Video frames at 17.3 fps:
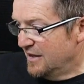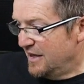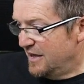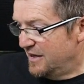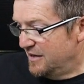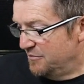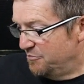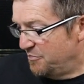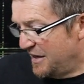
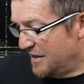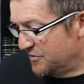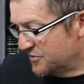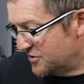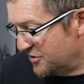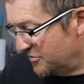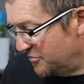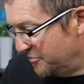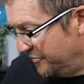And
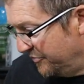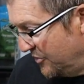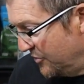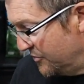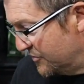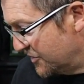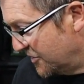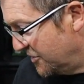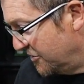Bowser,
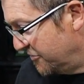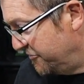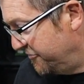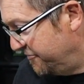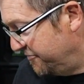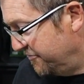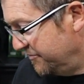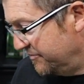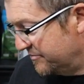who's got
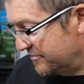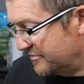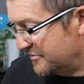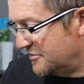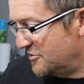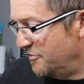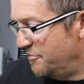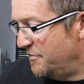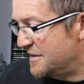
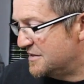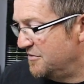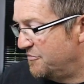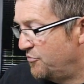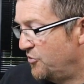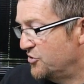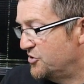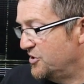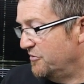a massive
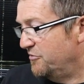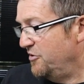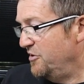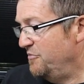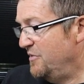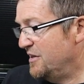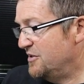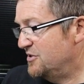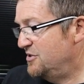project for
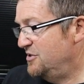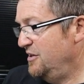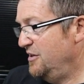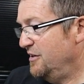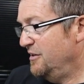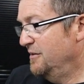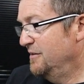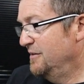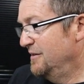him next year.